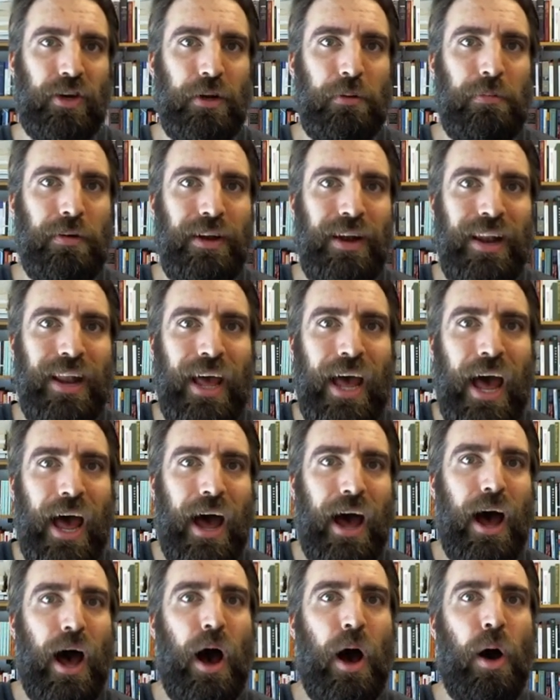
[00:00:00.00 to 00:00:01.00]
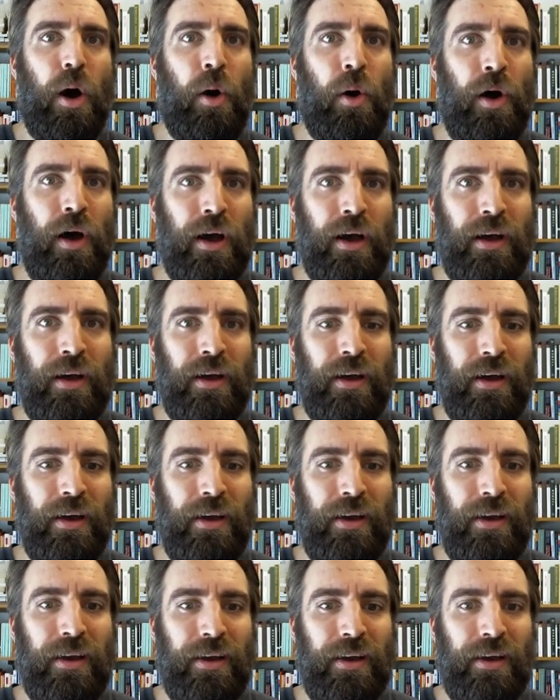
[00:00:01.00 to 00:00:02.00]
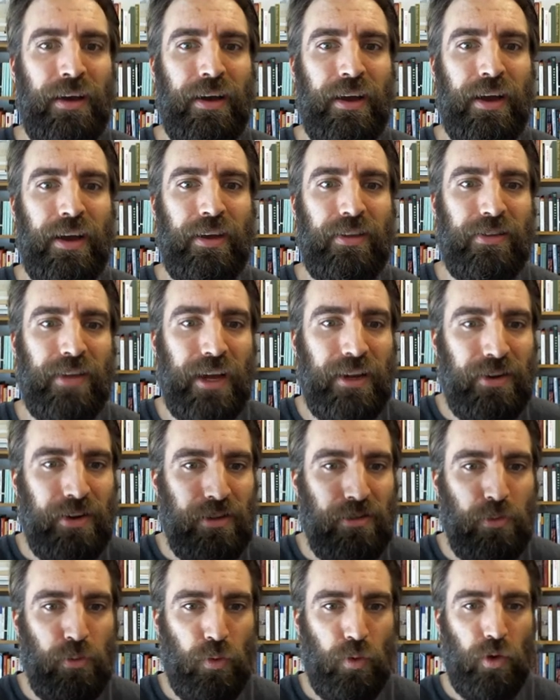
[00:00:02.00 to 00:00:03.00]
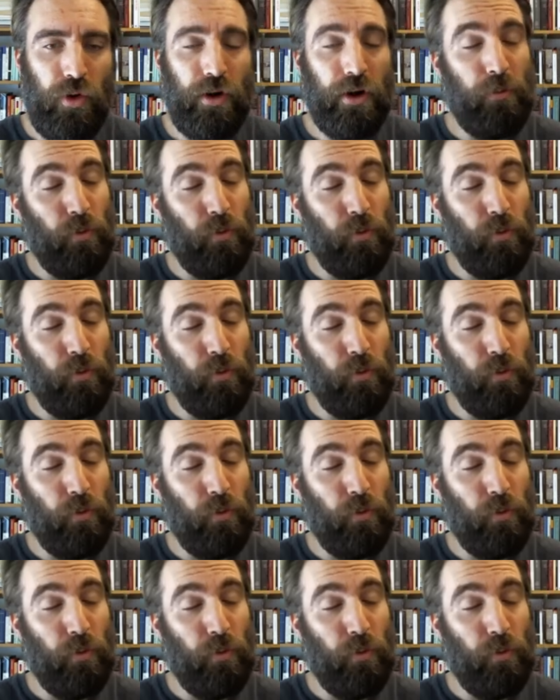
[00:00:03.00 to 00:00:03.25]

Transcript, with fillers: but now it's not just war.